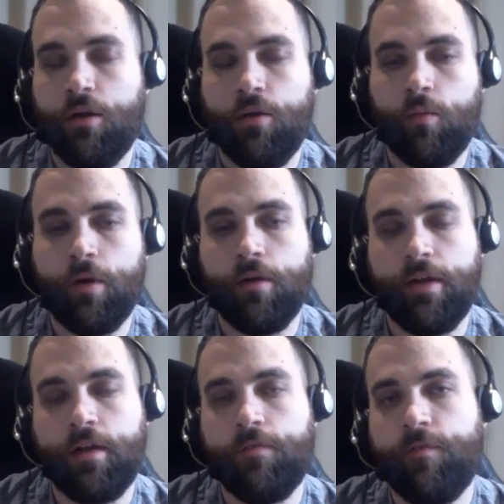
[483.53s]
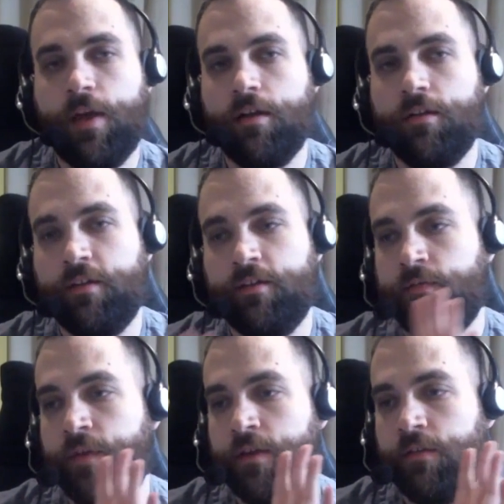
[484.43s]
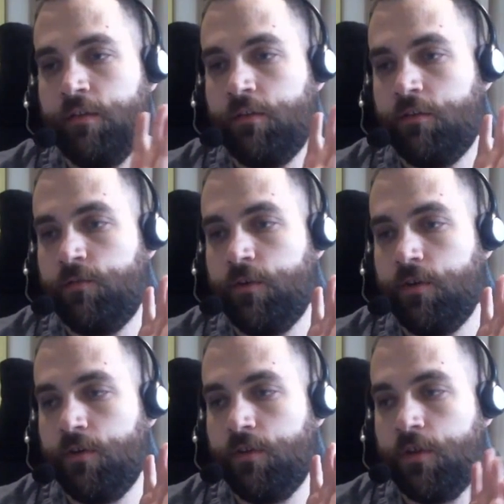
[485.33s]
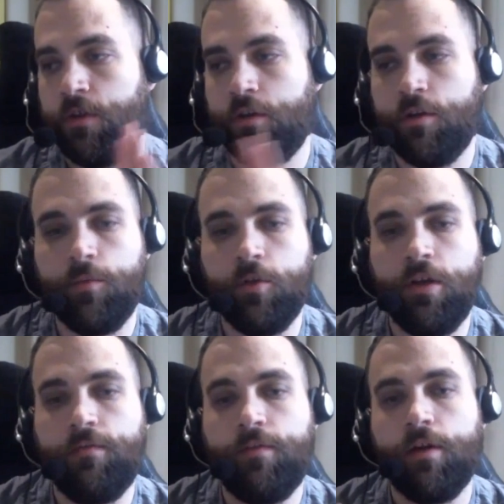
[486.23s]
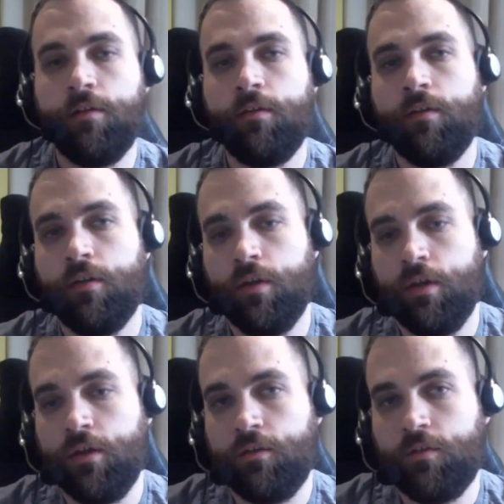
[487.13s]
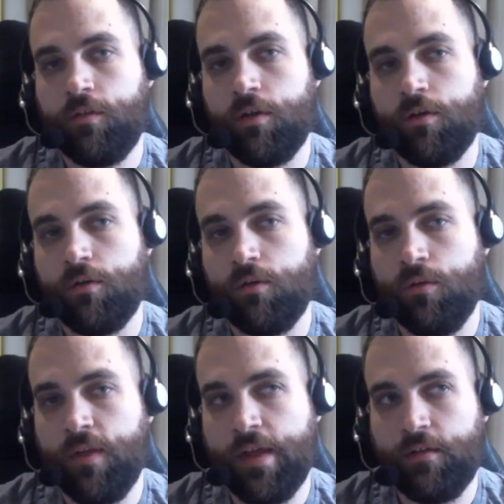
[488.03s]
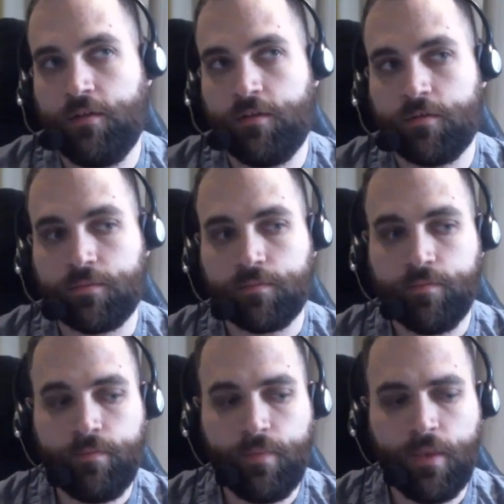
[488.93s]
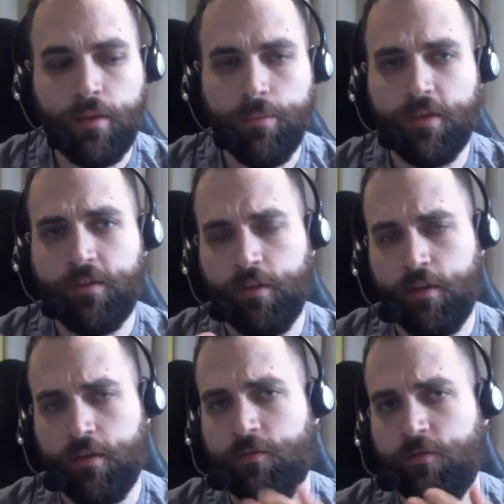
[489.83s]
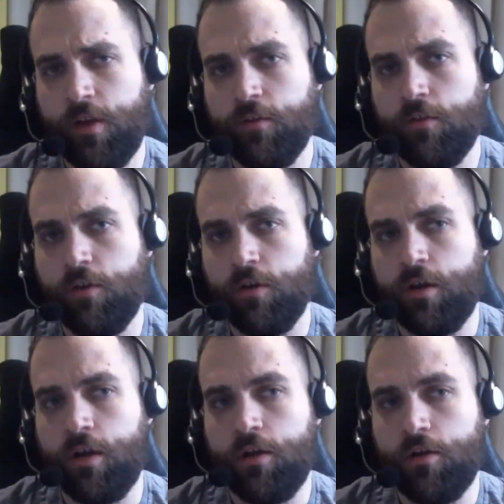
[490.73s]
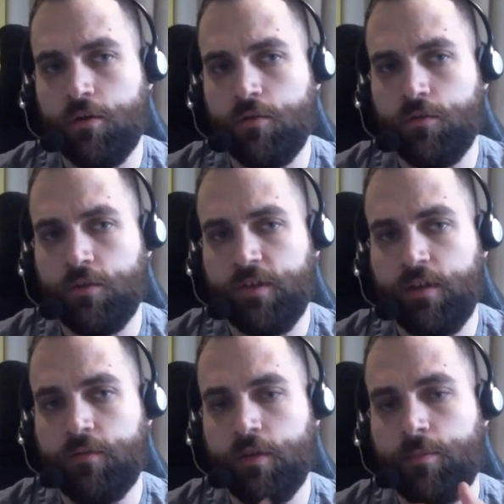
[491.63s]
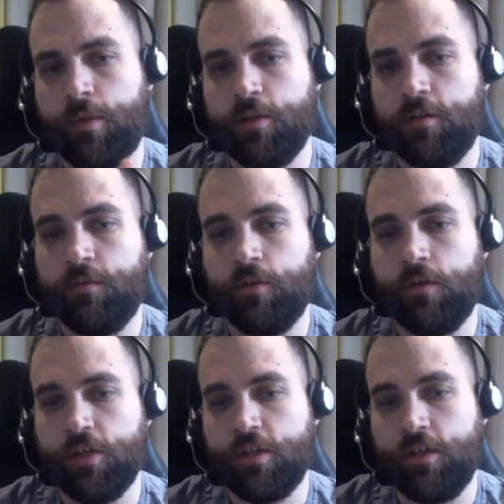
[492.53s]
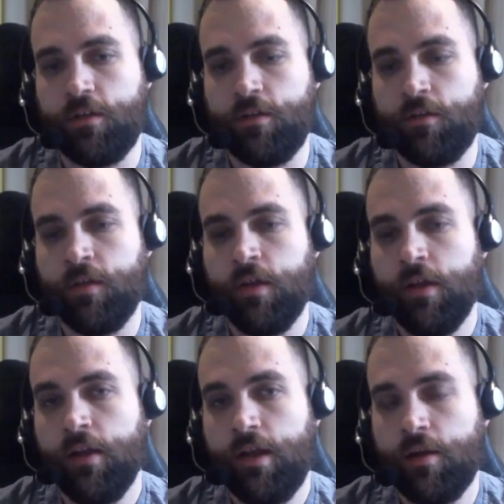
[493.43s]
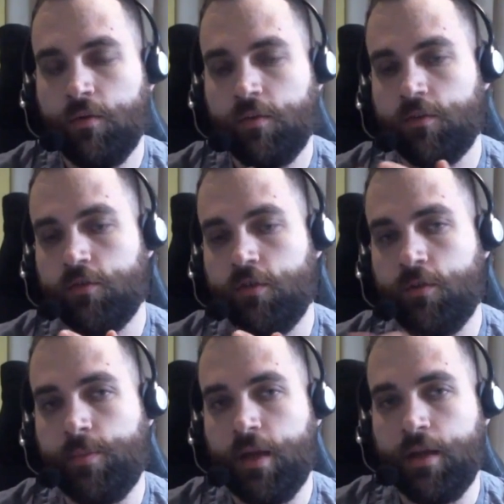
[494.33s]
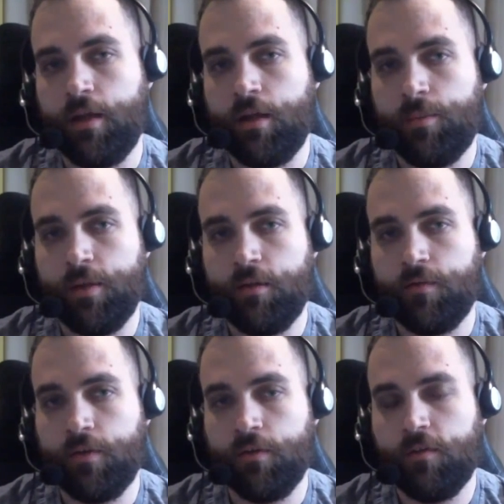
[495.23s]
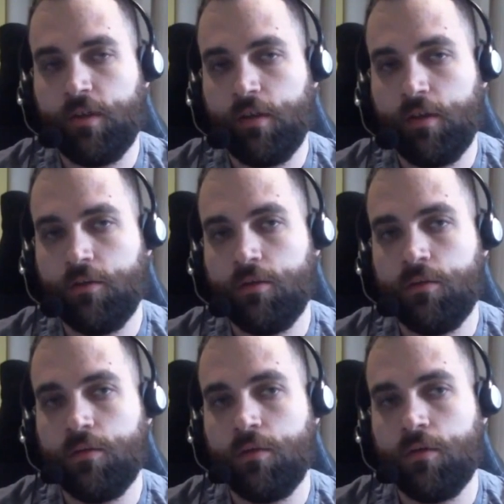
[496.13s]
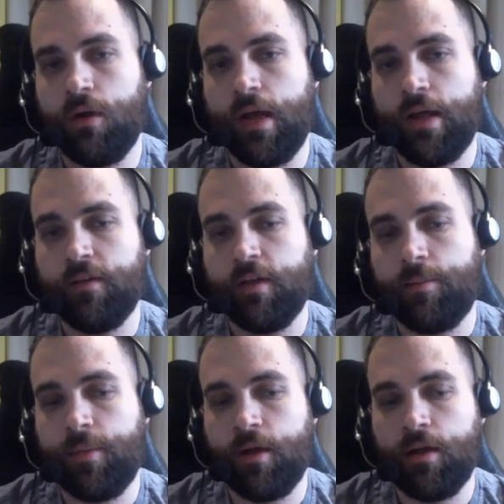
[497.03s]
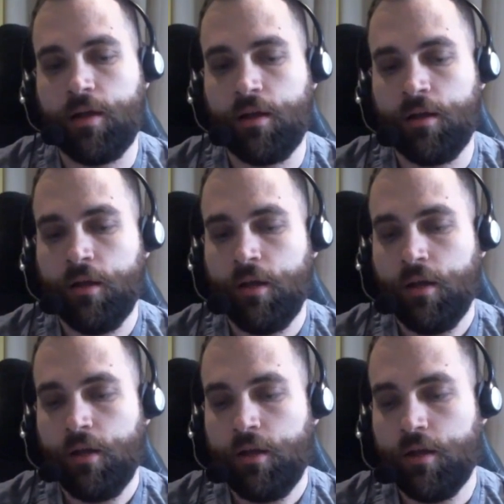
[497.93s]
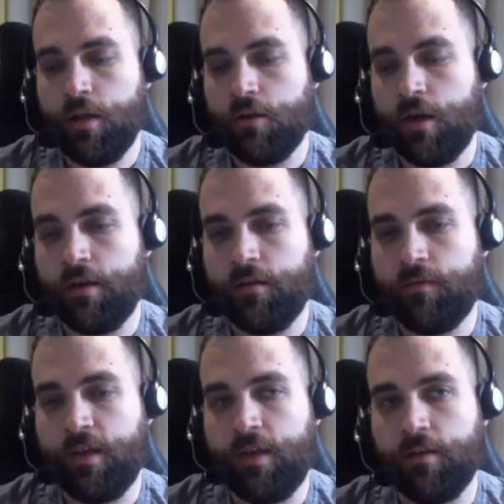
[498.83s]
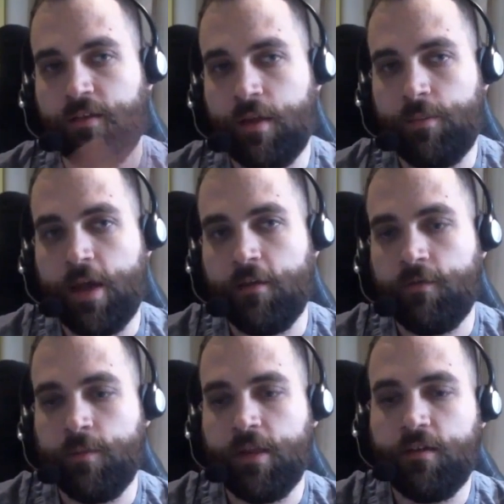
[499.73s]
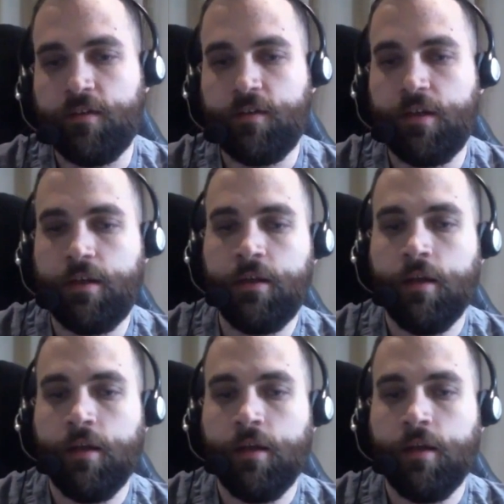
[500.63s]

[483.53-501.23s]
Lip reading: We're in our final testing phases for the community fund. So that's basically this fund long ago received a bunch of donations, and it was controlled by Bidnovosti, who ended up, kind of taking a step back from ETC.